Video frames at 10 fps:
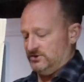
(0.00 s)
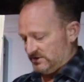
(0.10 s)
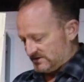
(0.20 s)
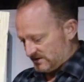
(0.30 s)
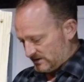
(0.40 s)

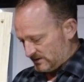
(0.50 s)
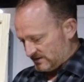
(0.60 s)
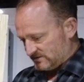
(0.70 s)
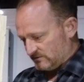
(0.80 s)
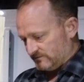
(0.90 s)
Just a,
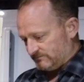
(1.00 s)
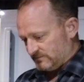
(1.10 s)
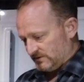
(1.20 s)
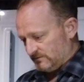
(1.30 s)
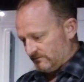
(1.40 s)
a sort of
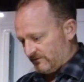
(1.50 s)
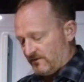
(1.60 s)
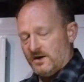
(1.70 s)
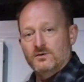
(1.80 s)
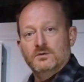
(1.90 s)

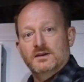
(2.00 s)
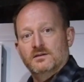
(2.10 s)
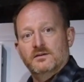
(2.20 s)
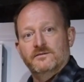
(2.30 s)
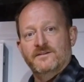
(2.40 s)
final
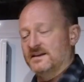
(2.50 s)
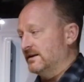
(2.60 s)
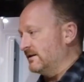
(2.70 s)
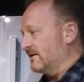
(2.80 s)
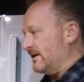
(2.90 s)
little
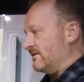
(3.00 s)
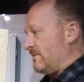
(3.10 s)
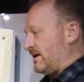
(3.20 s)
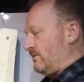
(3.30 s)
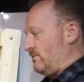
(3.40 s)
fettling thing to
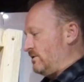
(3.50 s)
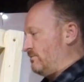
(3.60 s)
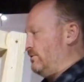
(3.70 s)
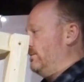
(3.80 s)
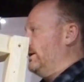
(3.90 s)
make it work
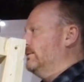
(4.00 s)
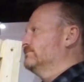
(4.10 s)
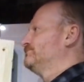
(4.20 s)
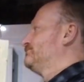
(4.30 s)
properly.